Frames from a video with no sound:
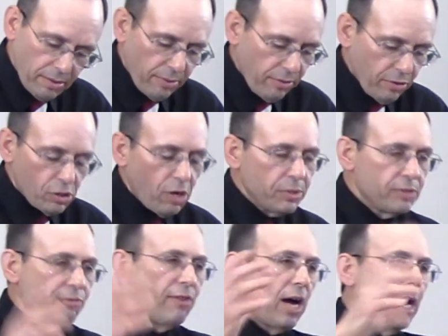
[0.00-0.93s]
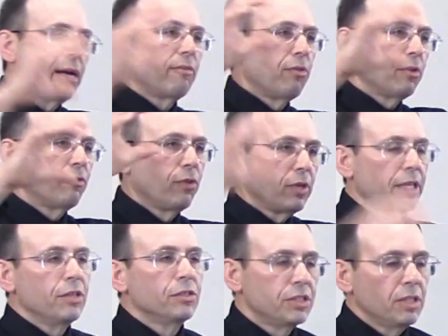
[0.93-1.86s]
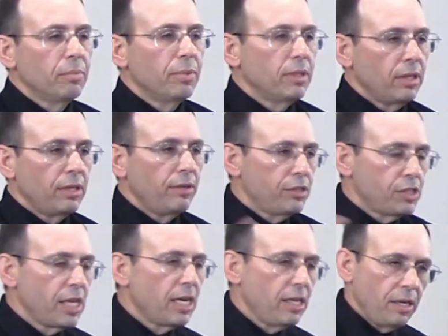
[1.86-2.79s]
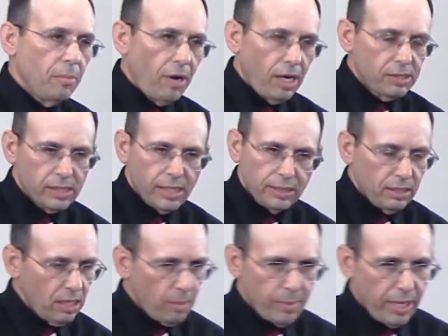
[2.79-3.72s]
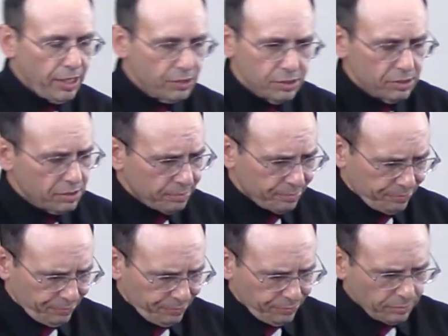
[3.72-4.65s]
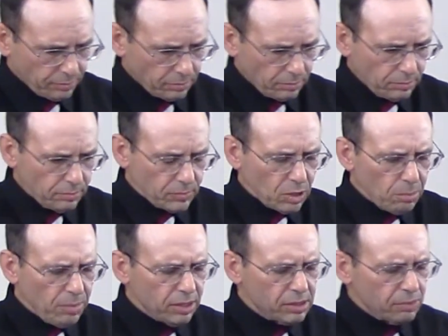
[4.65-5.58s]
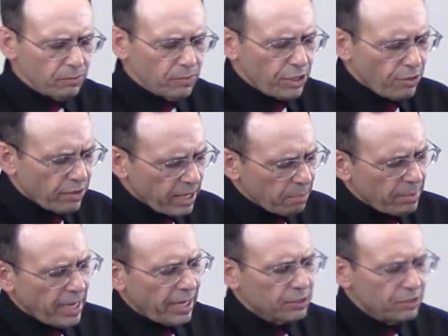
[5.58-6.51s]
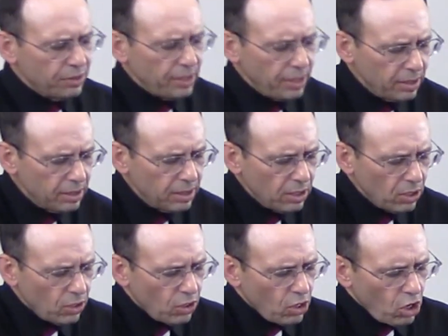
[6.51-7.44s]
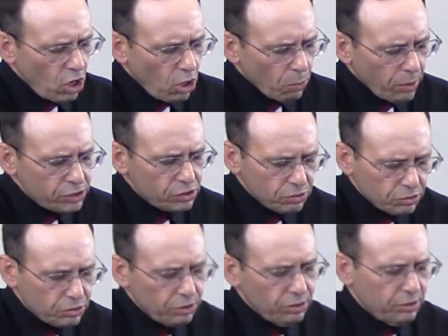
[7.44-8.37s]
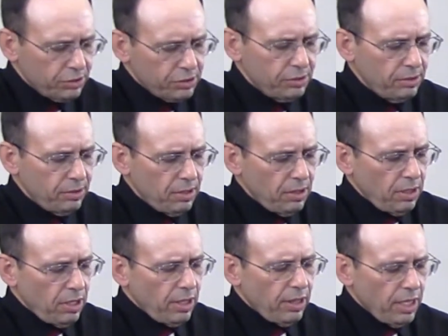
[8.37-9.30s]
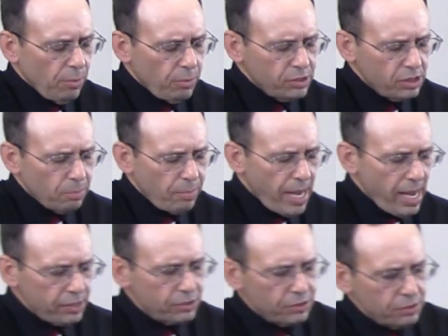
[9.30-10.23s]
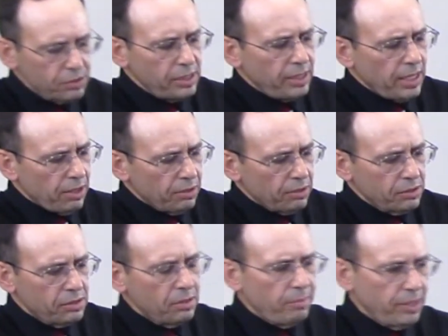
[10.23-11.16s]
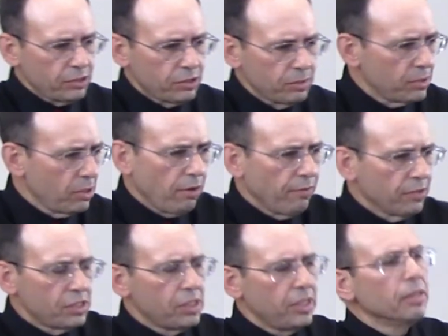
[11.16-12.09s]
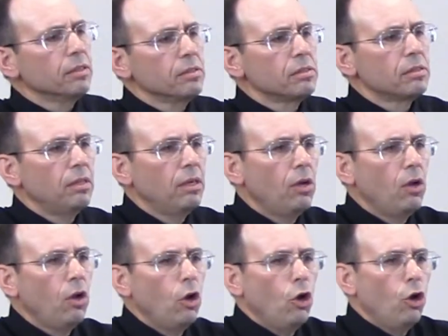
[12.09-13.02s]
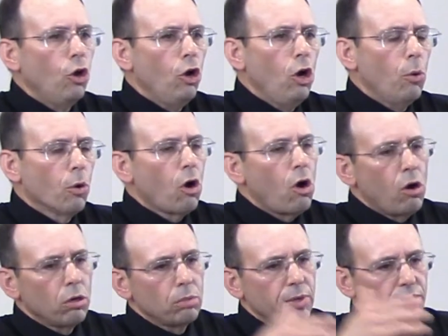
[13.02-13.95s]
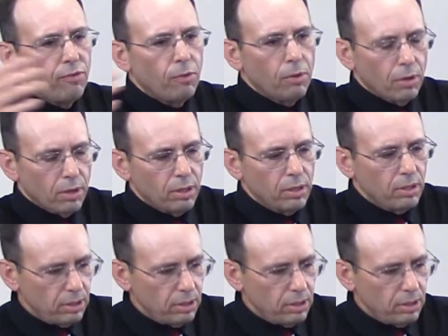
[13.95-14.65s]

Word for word: there's always vying for leadership, and you see it in the apostate denominations. But when you get back to the original church, it was the pastors, the elders, the bishops, the overseers, who were hauled before